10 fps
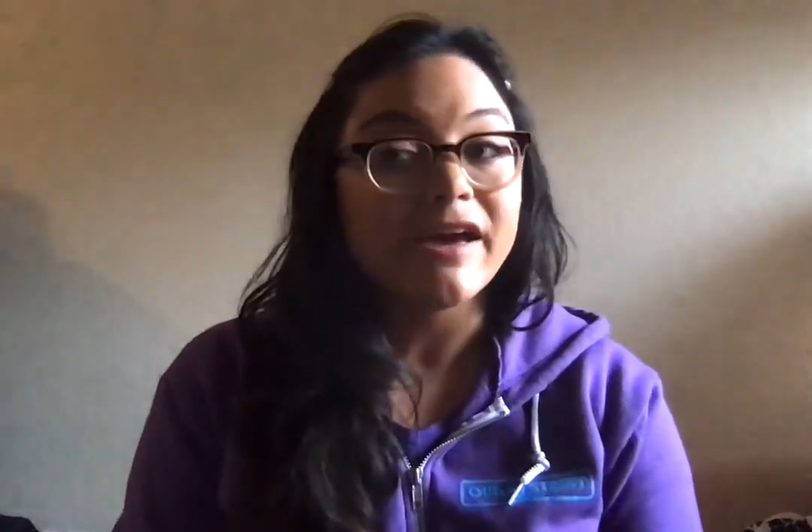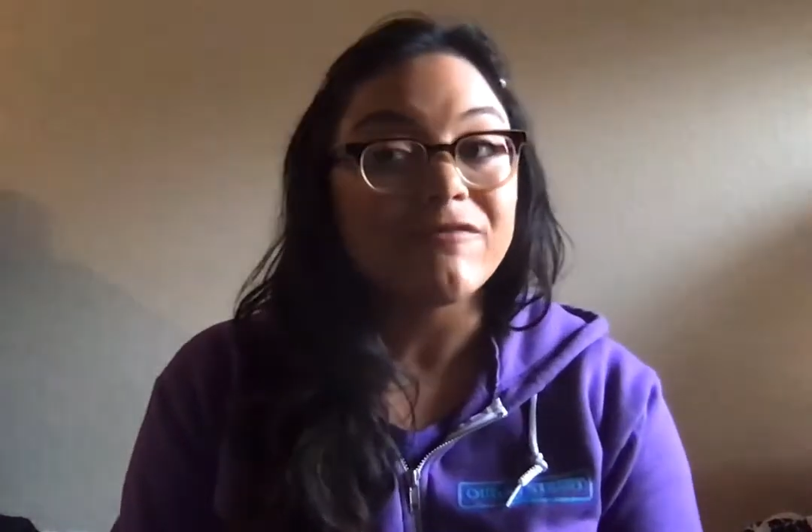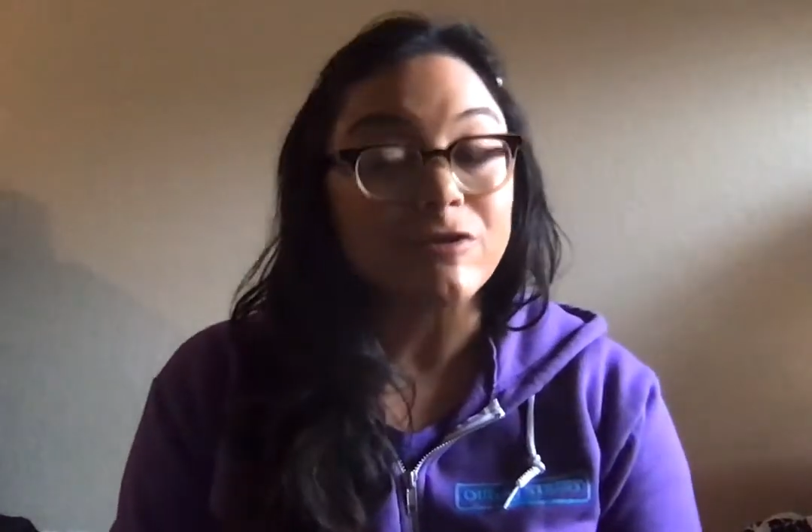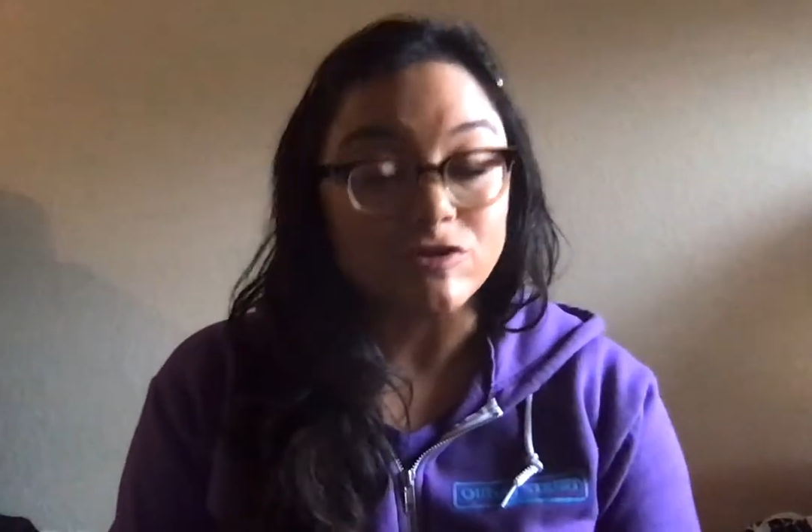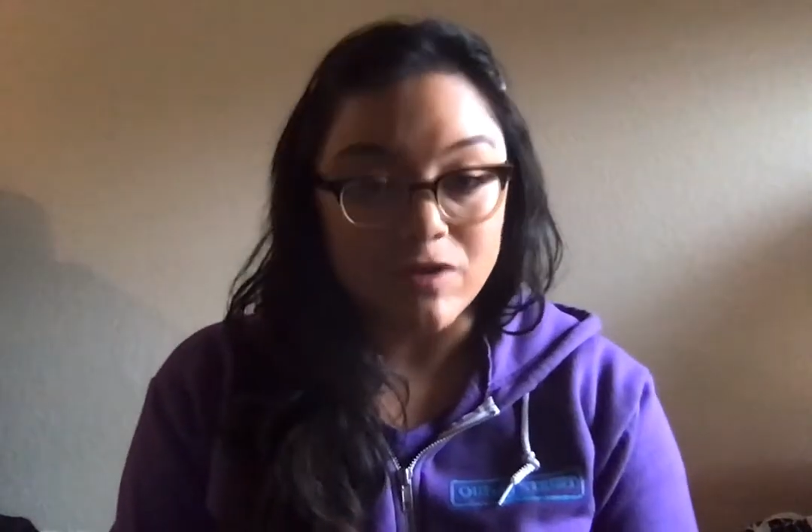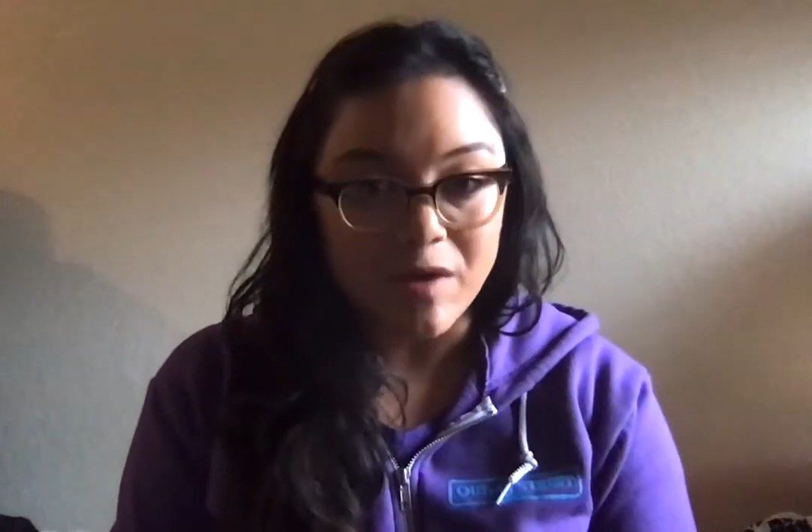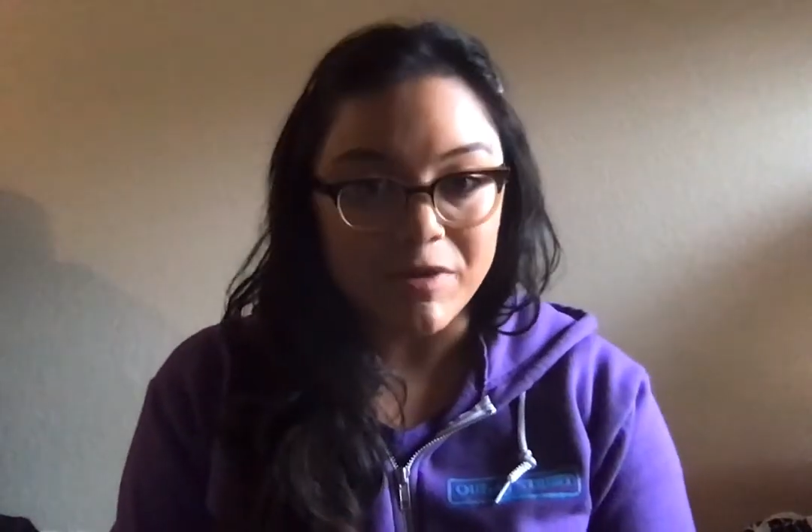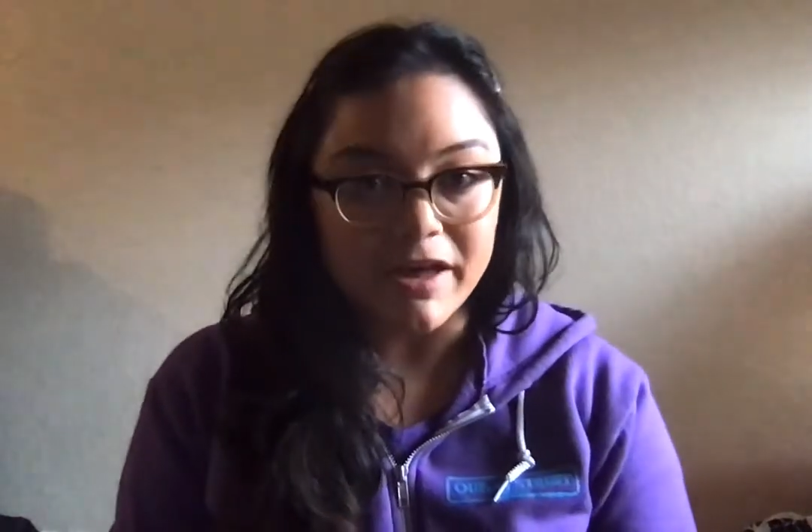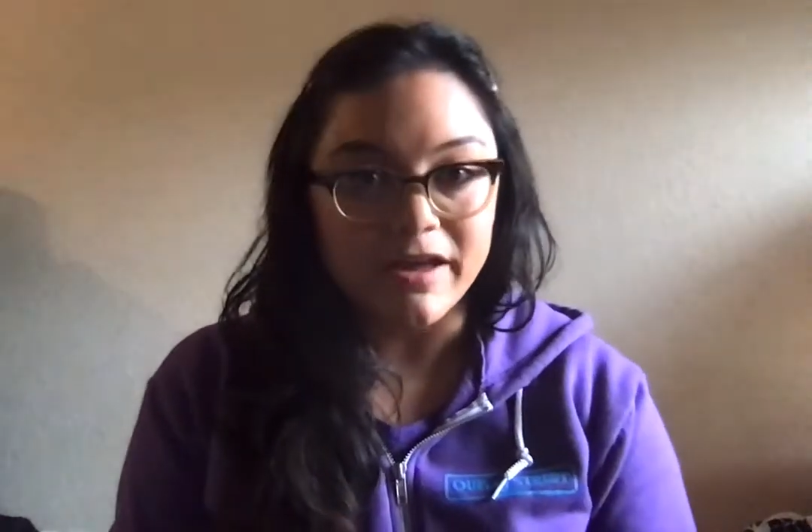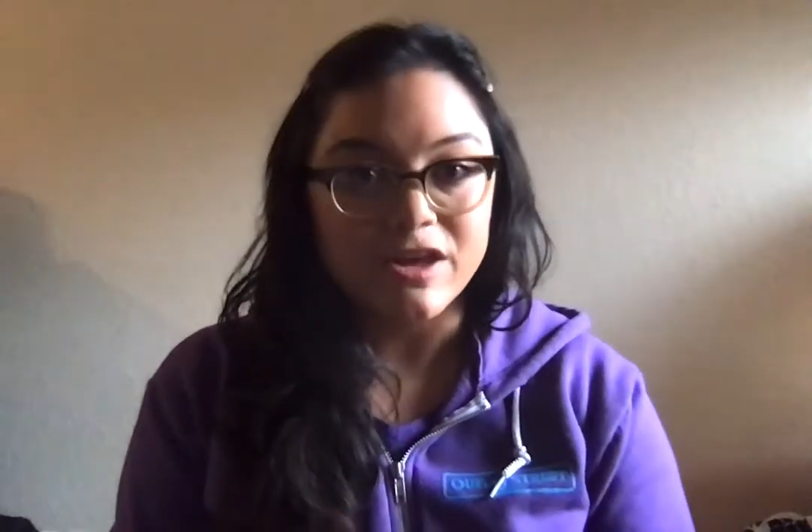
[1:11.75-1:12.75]
for
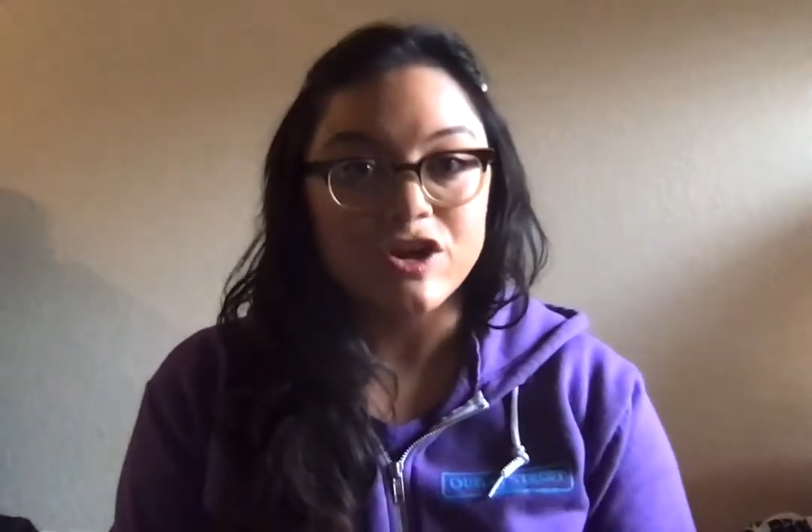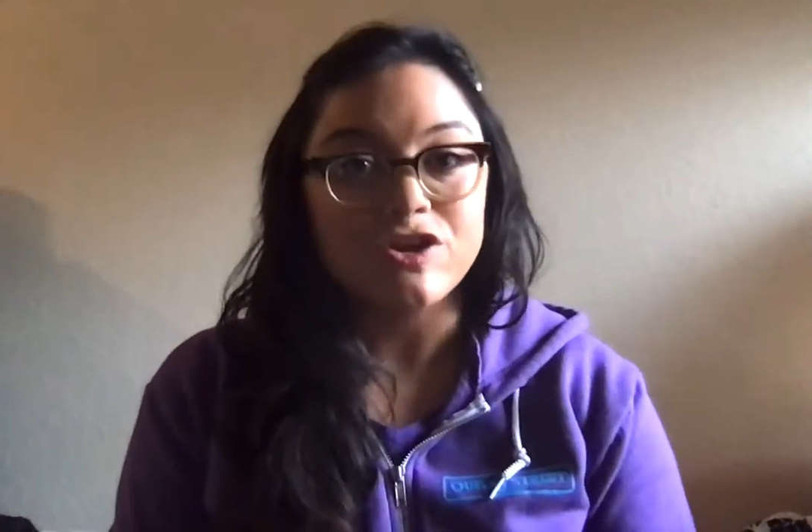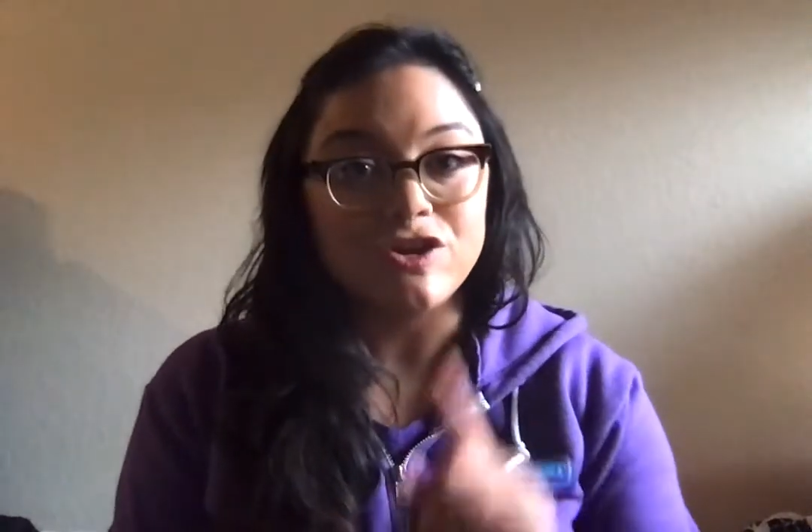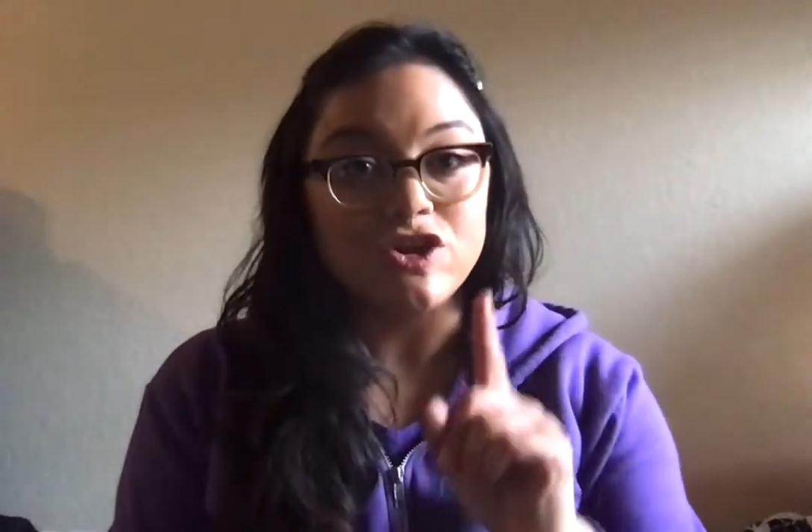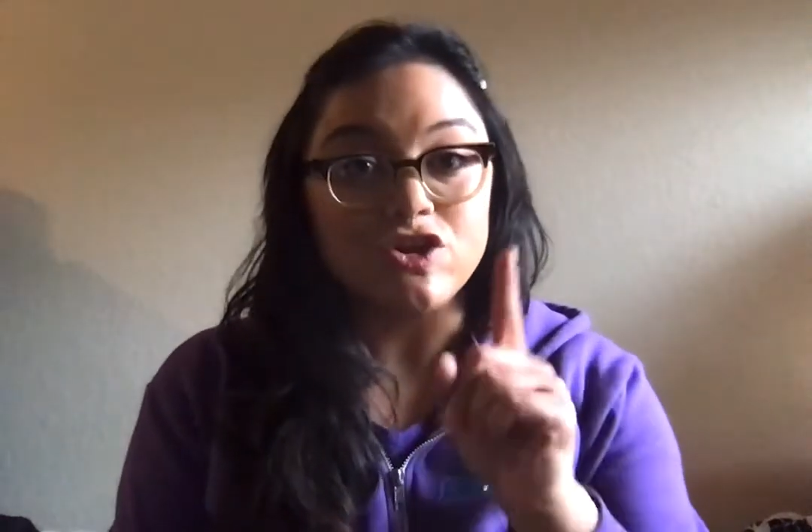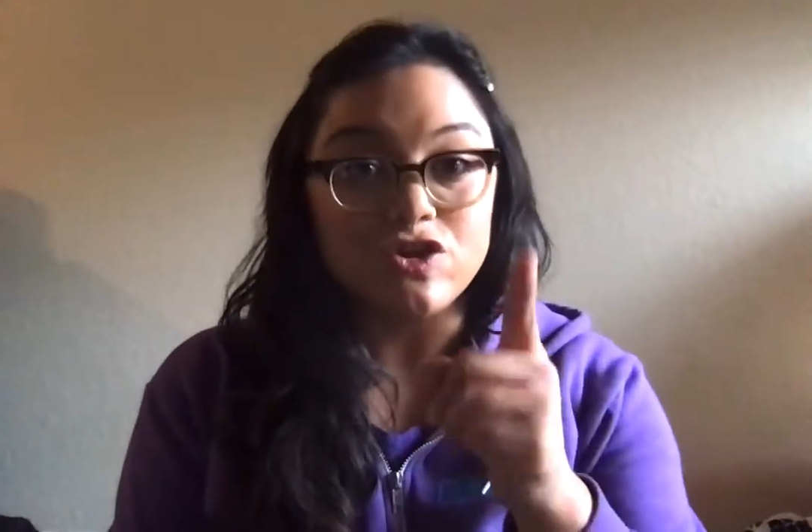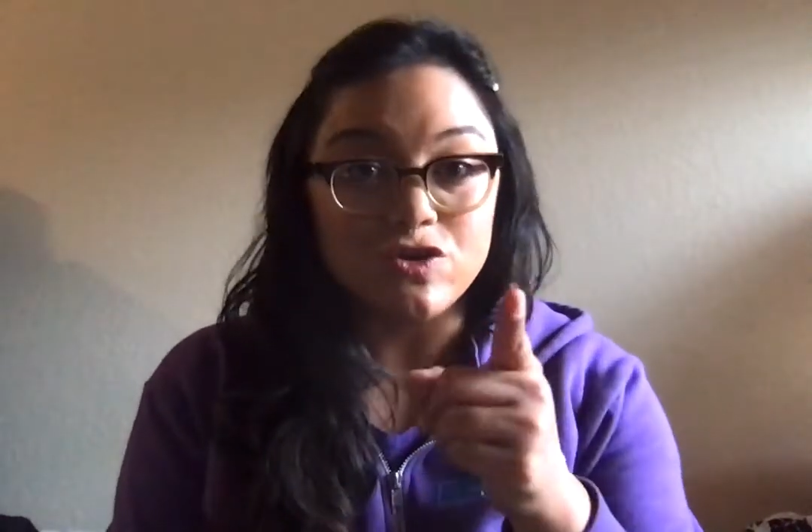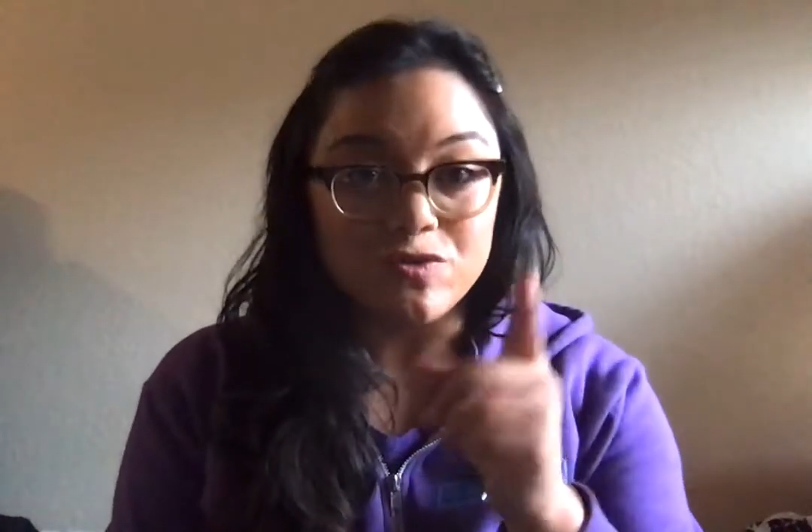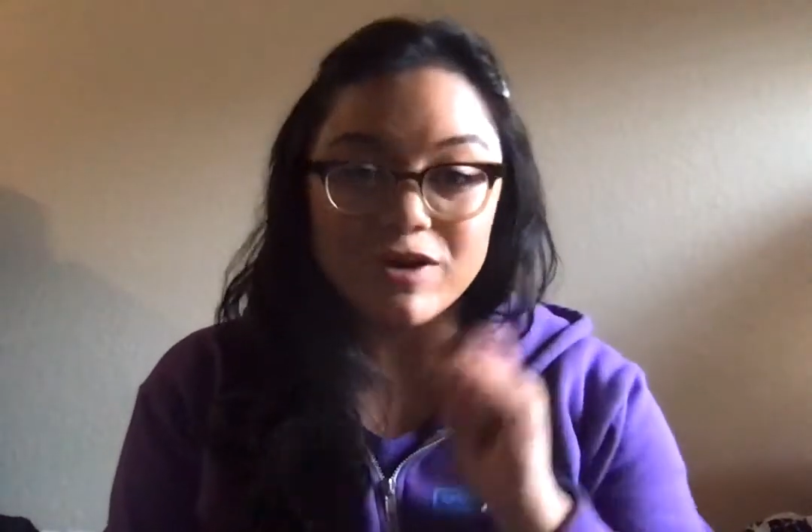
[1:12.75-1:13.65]
drama, you